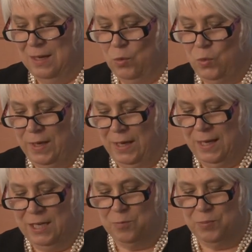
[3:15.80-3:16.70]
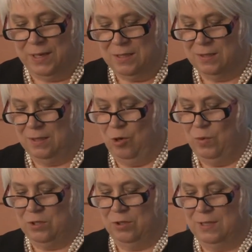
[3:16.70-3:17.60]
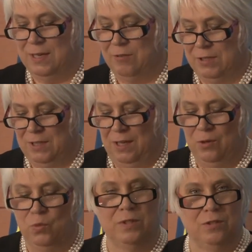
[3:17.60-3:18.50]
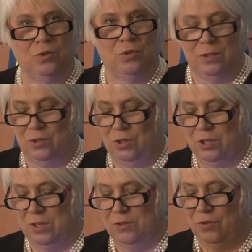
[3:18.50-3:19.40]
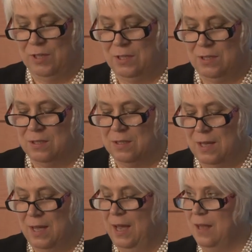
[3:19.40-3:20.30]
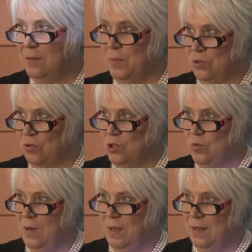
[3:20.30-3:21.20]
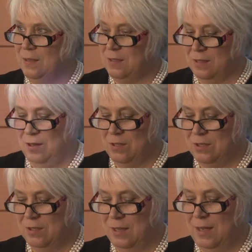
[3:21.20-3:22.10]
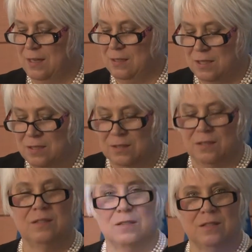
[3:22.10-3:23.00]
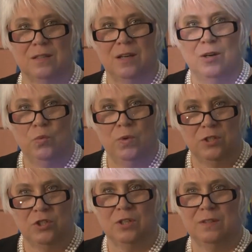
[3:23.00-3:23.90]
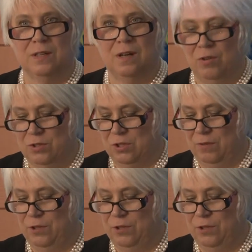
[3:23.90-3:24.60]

we expressed our solidarity with the Turkish authorities, and but also discussed the assistance which the Council of